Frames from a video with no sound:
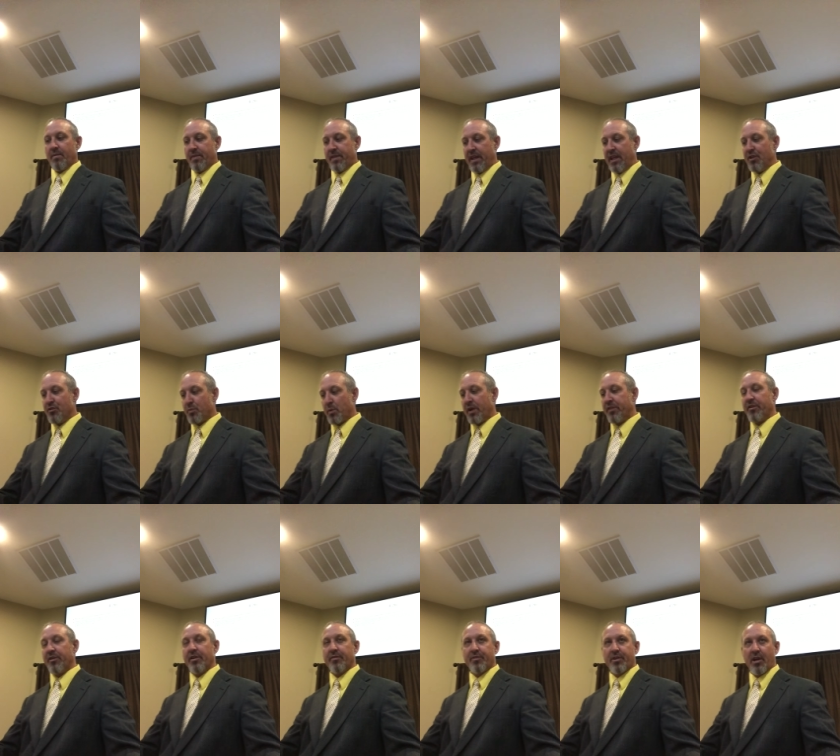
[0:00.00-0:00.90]
These
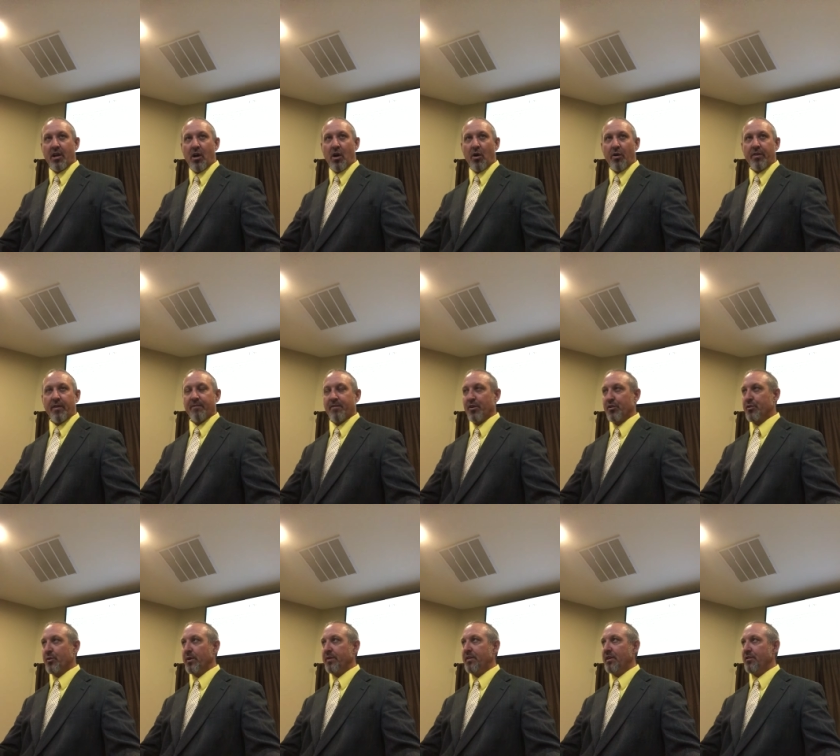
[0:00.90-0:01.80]
brethren have taught that 1
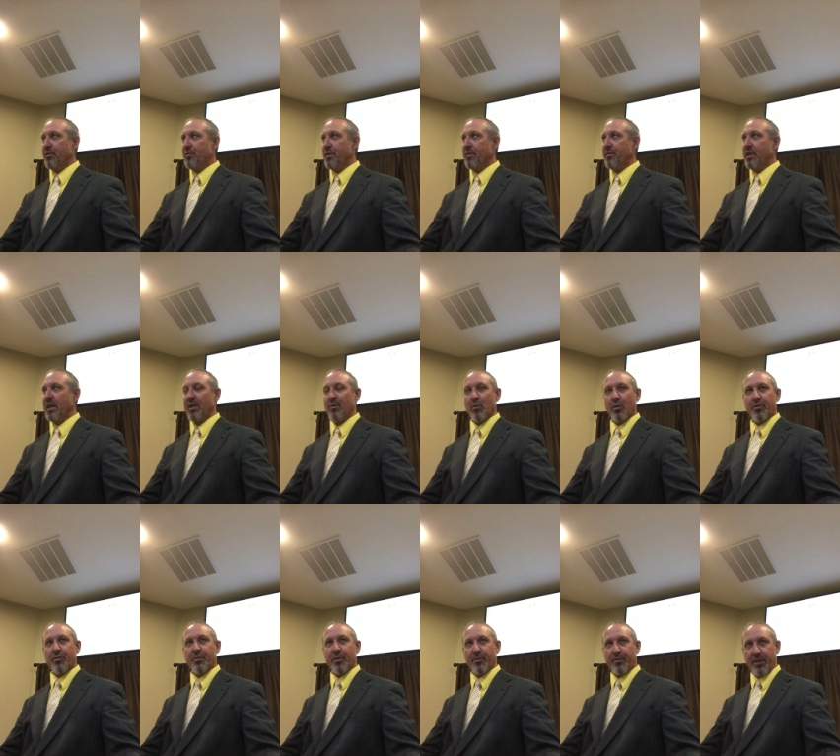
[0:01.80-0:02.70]
Corinthians 15
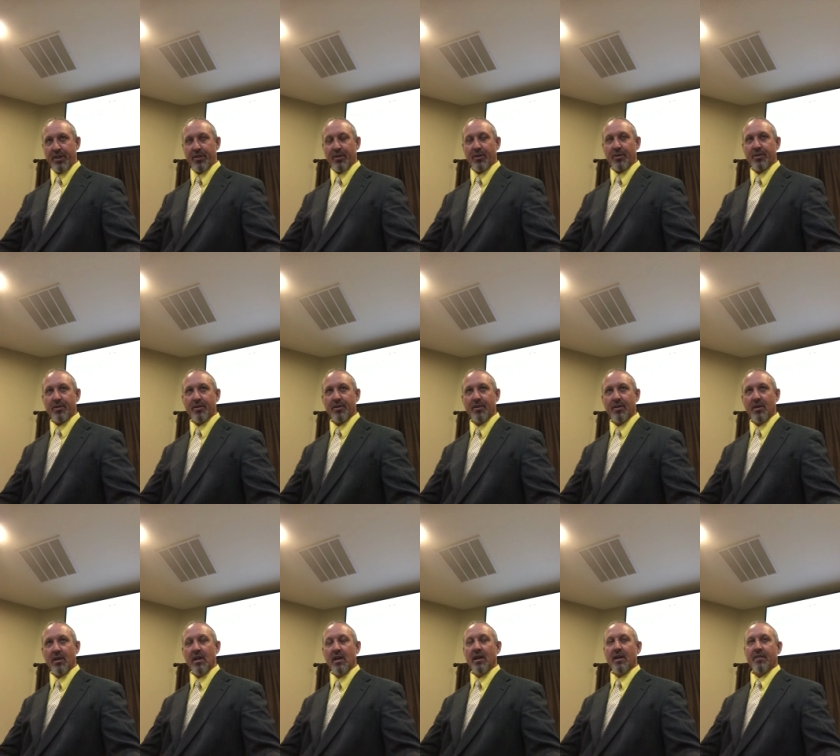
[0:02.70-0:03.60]
was fulfilled.
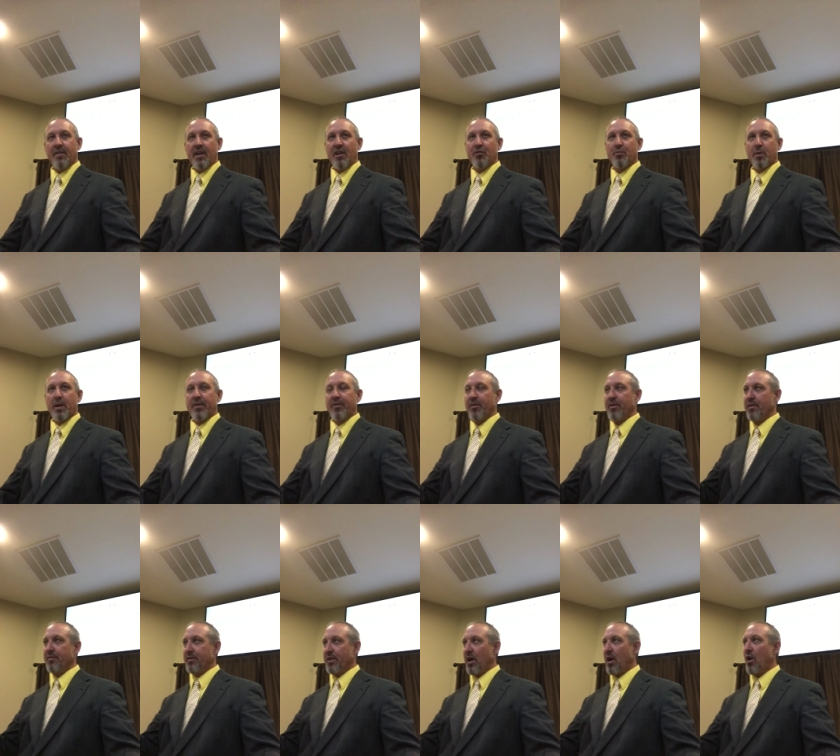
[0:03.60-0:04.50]
These brethren
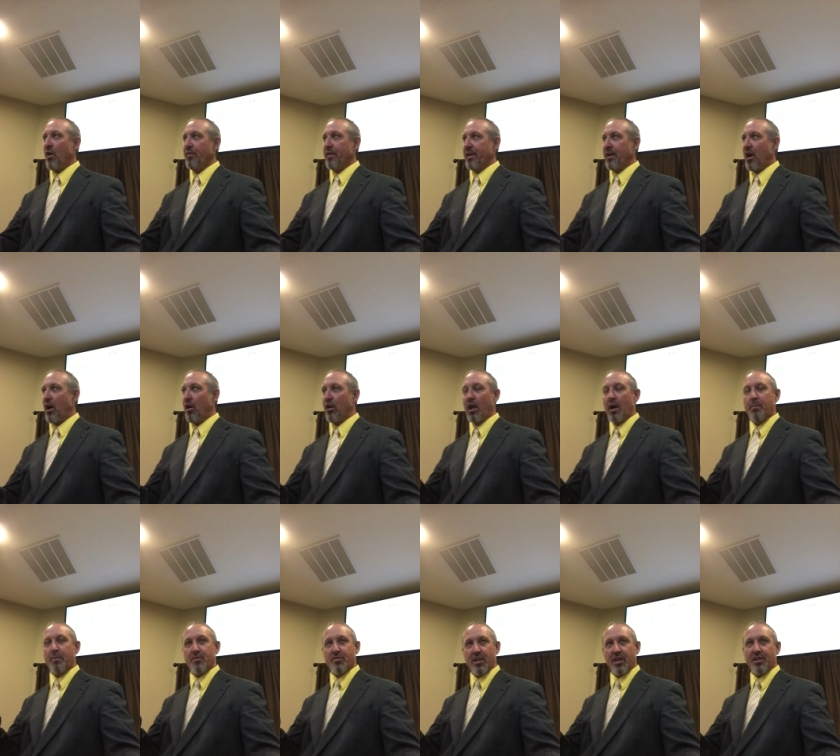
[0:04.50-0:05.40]
have taught that all
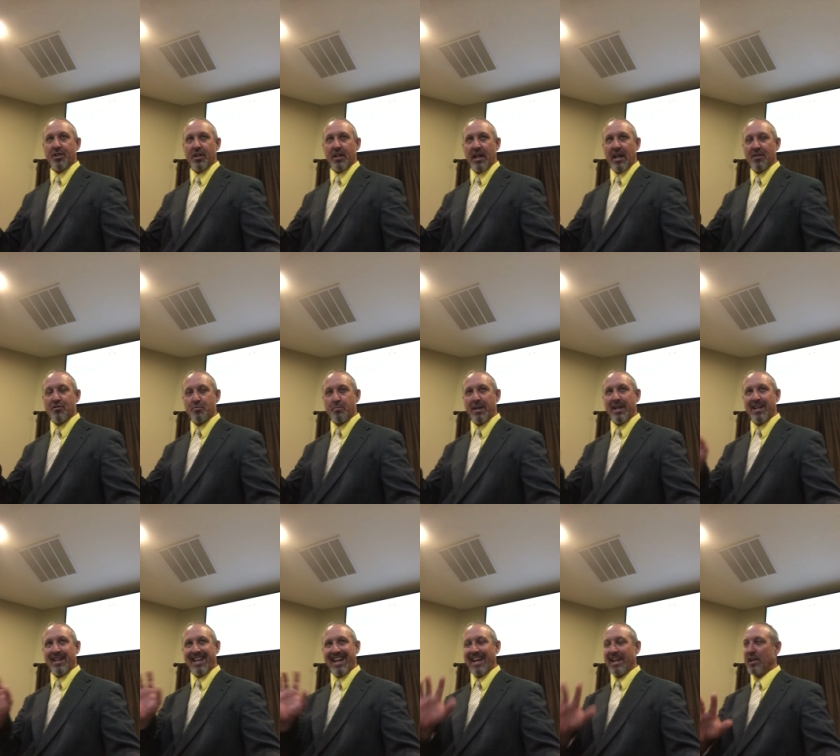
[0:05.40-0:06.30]
opposition has
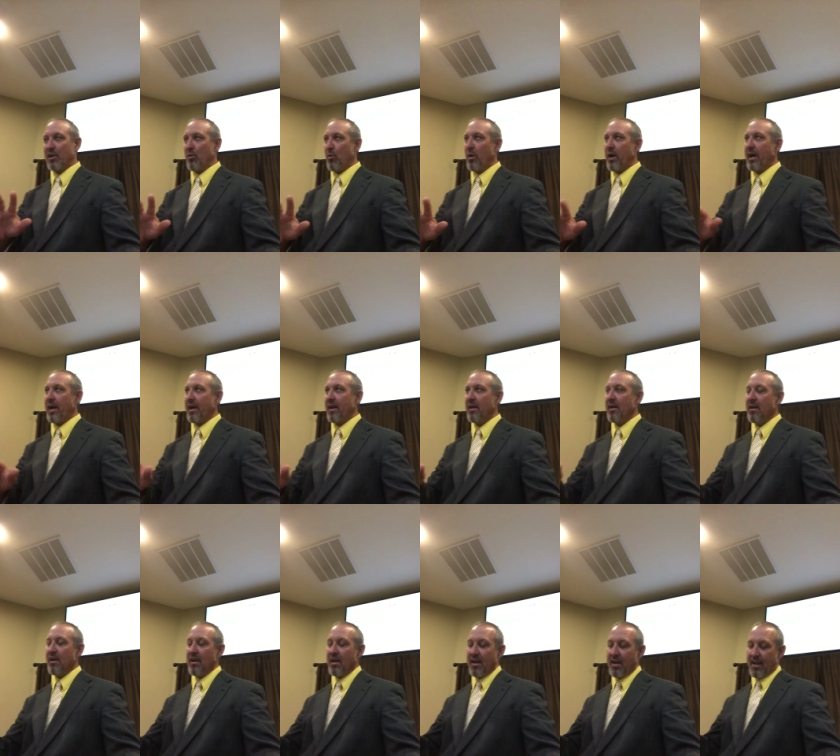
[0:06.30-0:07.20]
been taken away.
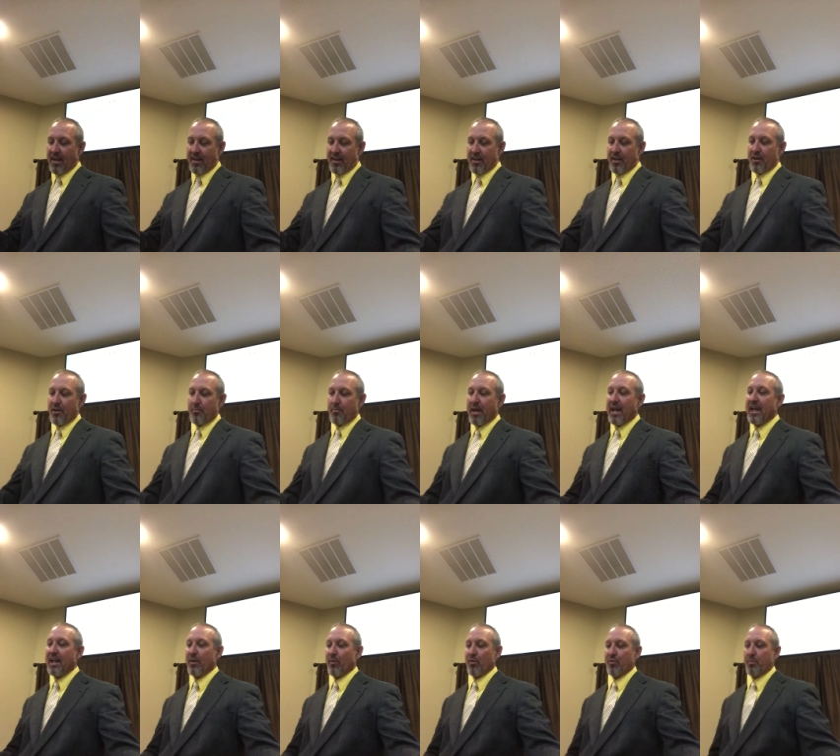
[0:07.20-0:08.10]
And in a
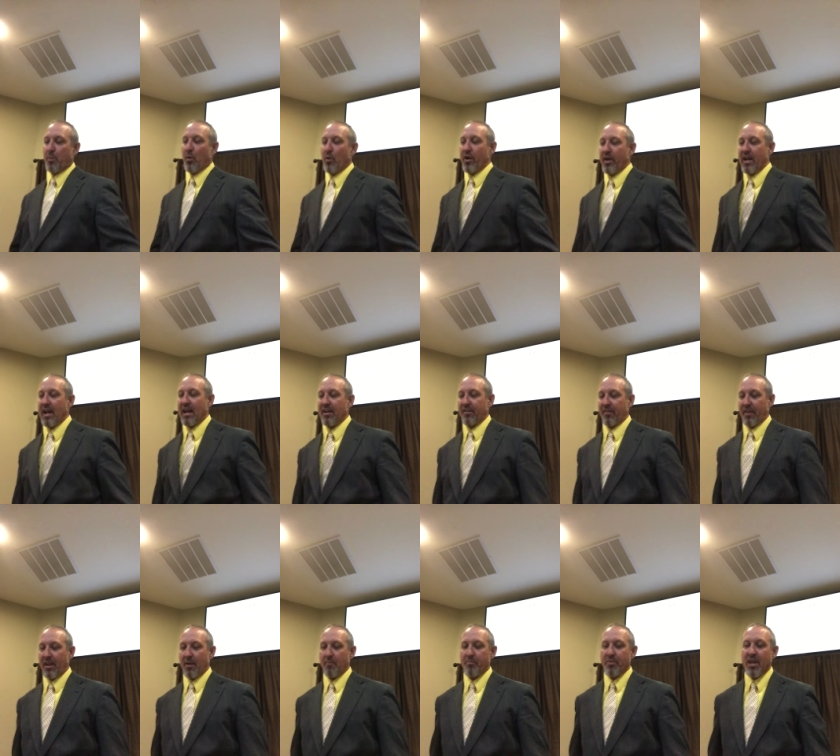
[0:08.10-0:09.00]
debate, it was pointed out to
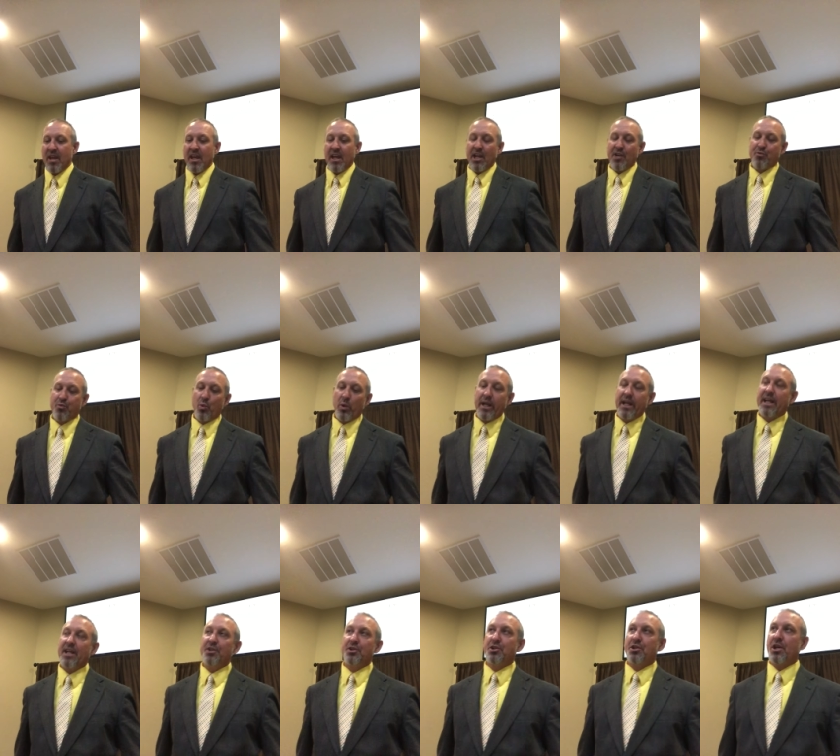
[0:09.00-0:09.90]
them if we
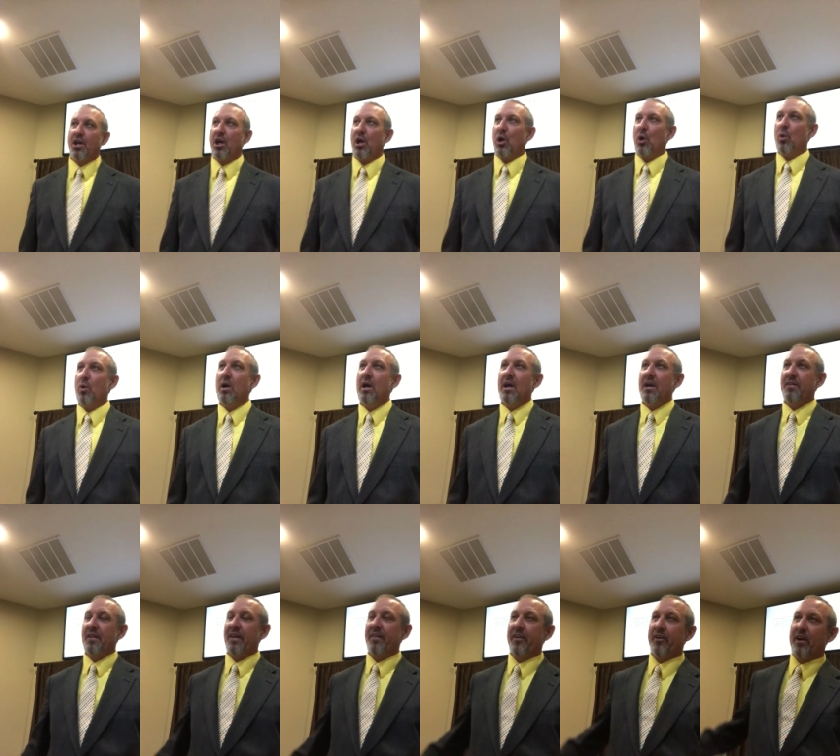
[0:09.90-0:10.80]
can show
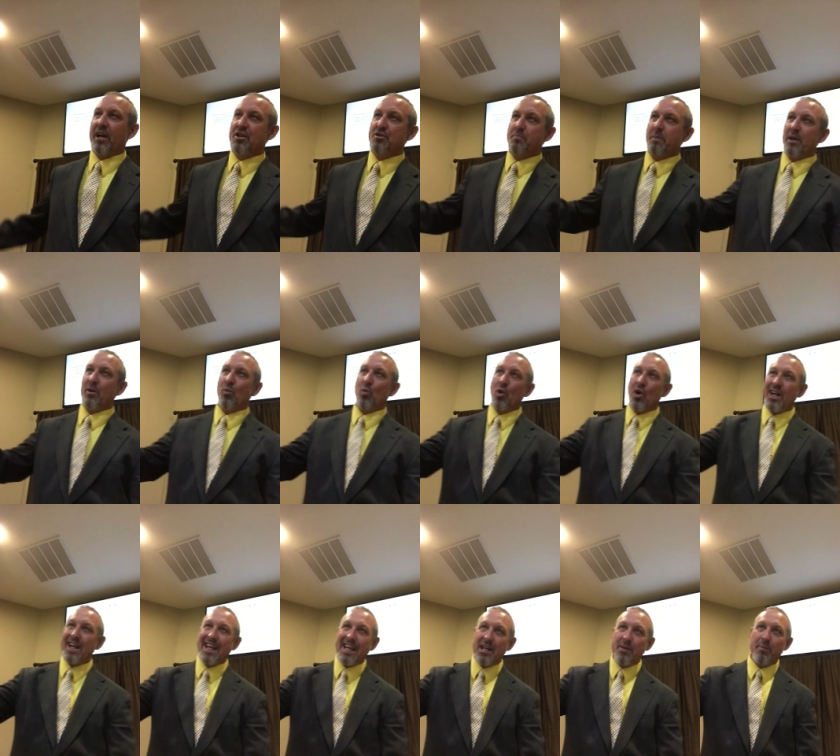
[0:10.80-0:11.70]
that there has been
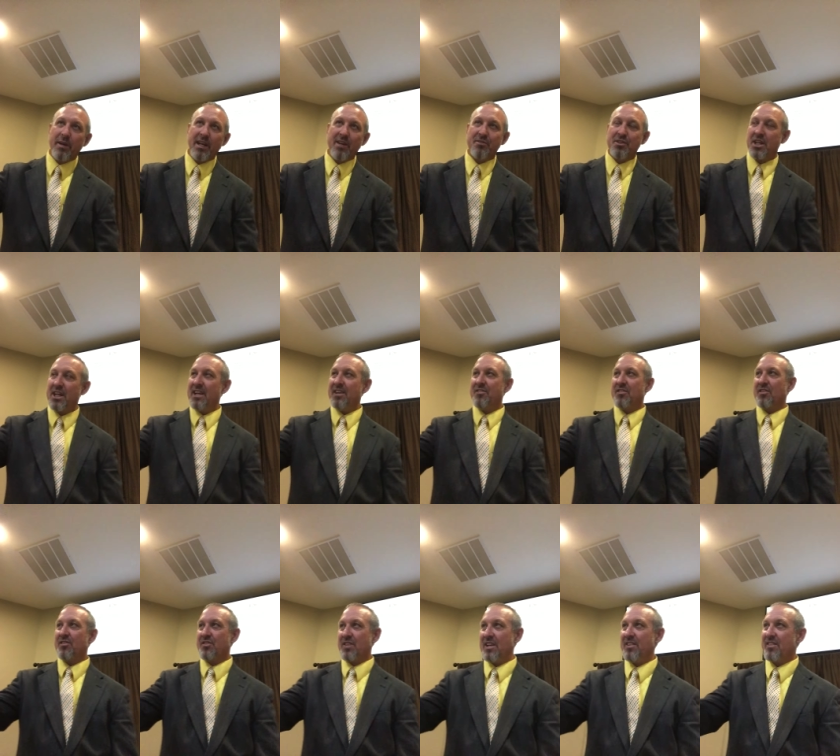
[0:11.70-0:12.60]
one enemy of
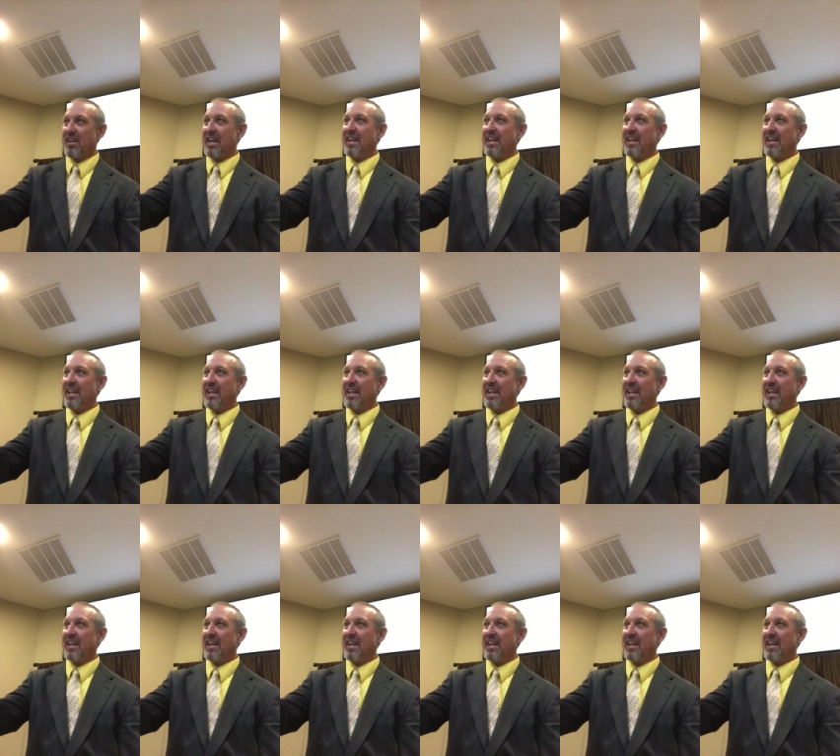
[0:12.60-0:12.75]
Jesus since